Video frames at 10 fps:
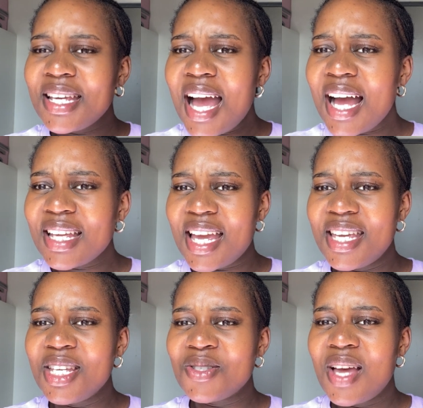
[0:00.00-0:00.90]
yeah, Nya
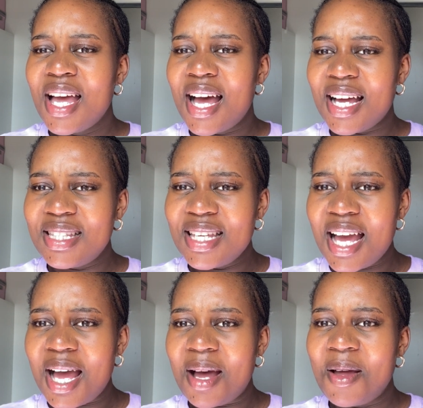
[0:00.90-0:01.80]
is at
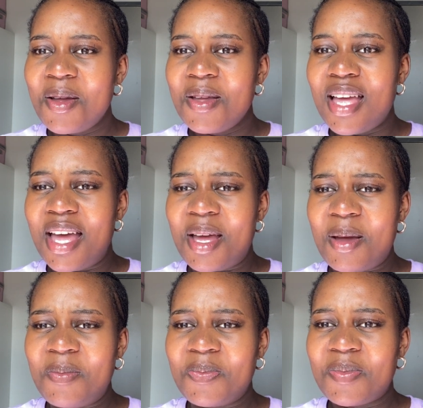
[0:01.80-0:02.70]
here.
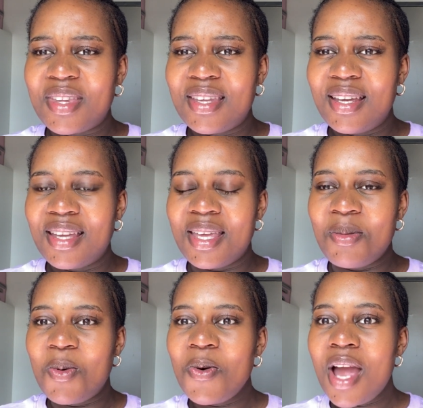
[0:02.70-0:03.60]

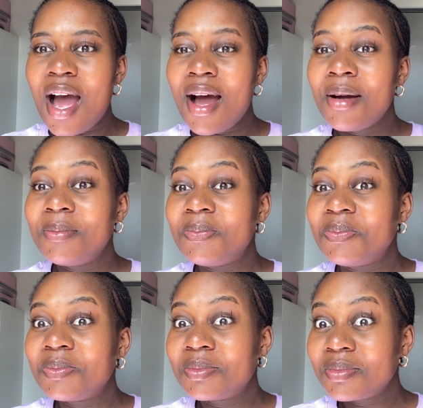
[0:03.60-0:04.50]
Gibuya
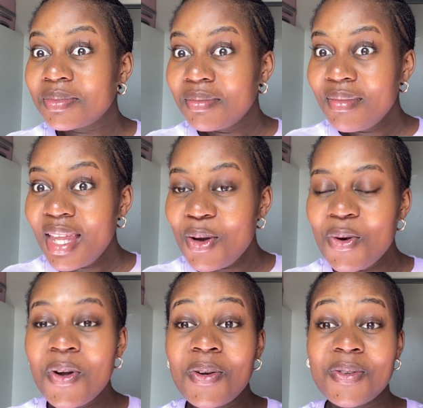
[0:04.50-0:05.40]

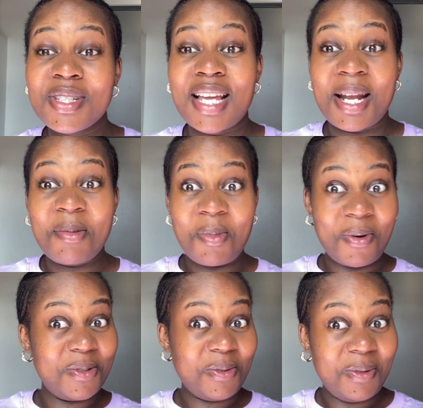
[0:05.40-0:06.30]
ugolungisale
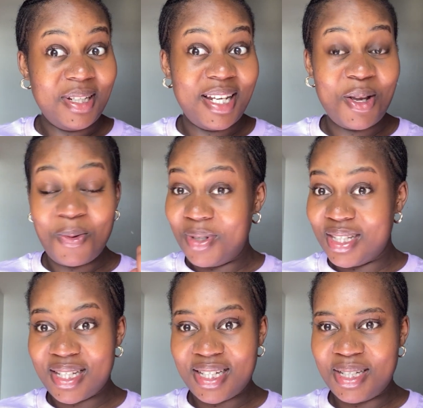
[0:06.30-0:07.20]
moto leyo
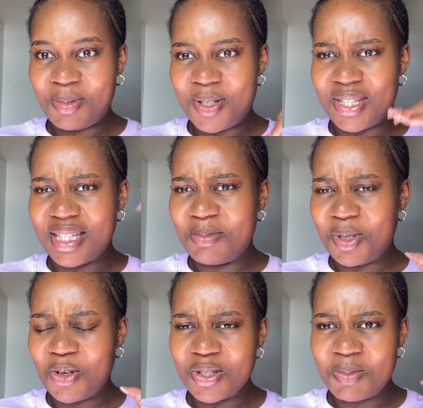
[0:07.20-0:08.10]
windscreen
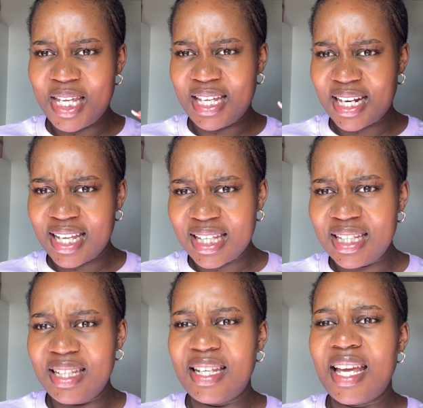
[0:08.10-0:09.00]
because be
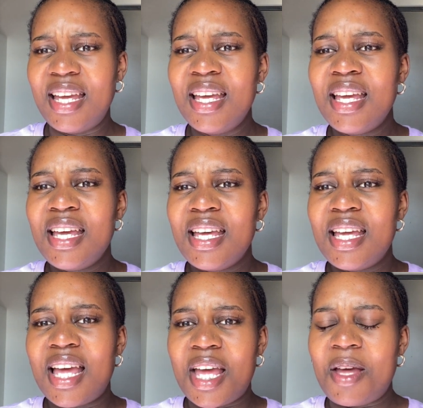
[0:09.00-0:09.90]
crackile
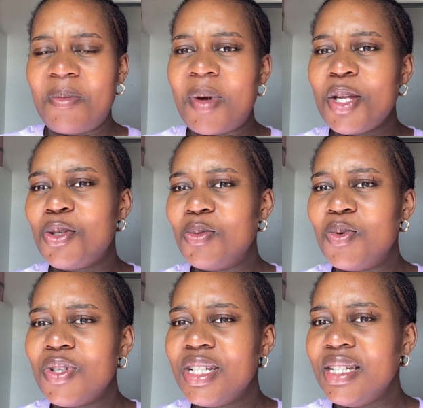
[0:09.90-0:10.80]
by
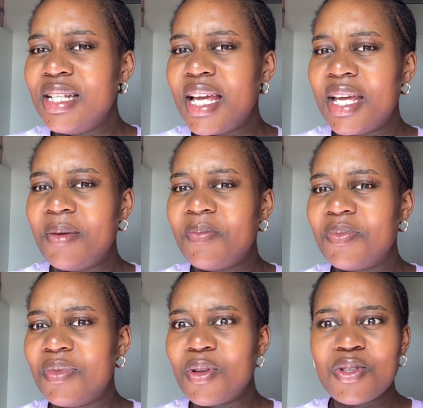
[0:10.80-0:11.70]
tubulile
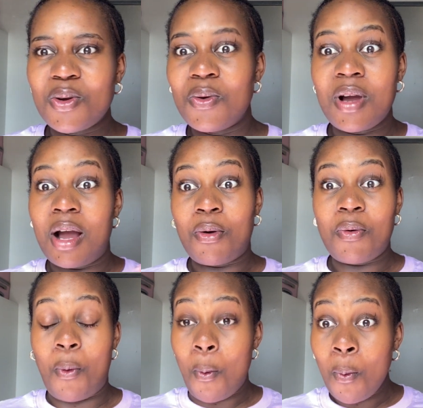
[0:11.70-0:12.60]
not so long
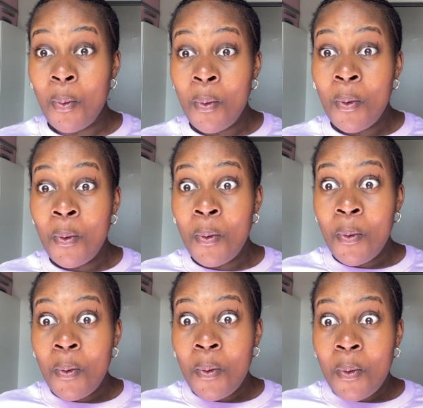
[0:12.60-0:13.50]
ago.
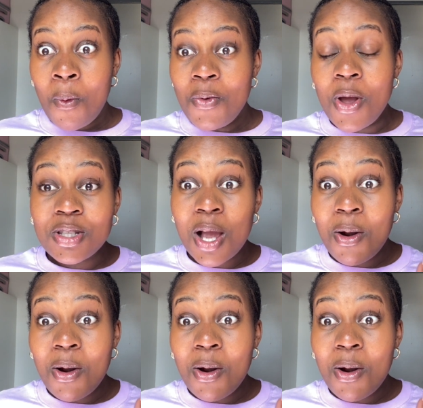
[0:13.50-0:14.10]
What is